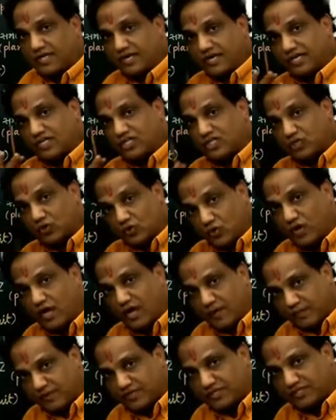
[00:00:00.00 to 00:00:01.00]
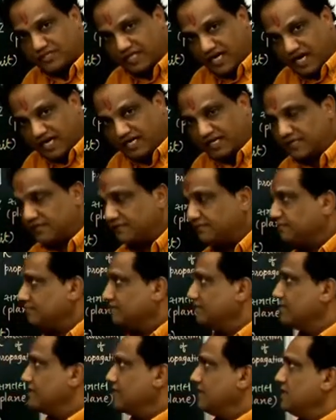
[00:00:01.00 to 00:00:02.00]
it so happens
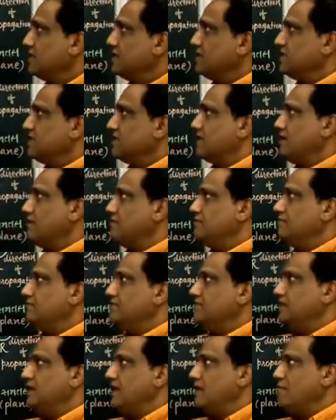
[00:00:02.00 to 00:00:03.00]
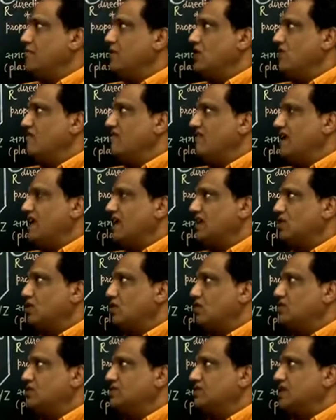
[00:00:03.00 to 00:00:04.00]
that some number of
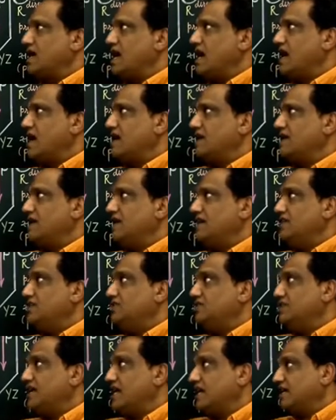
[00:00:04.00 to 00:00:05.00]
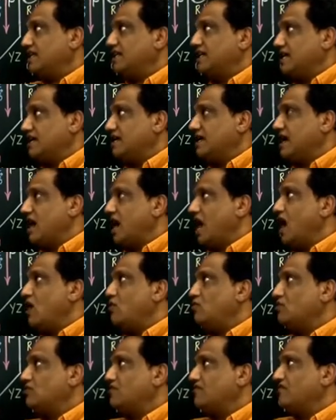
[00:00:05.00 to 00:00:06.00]
electrons are ejected
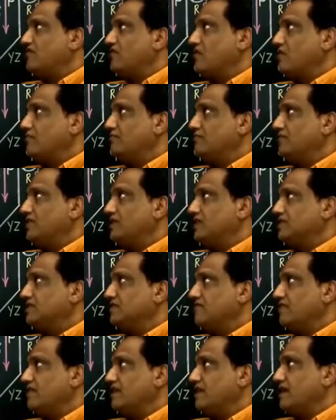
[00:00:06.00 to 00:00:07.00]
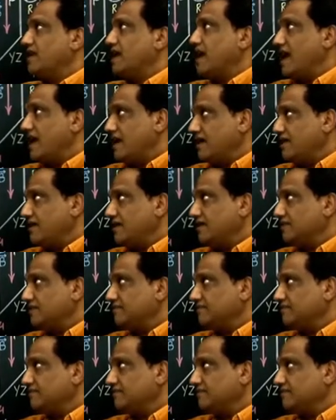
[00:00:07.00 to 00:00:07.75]
out from this very end,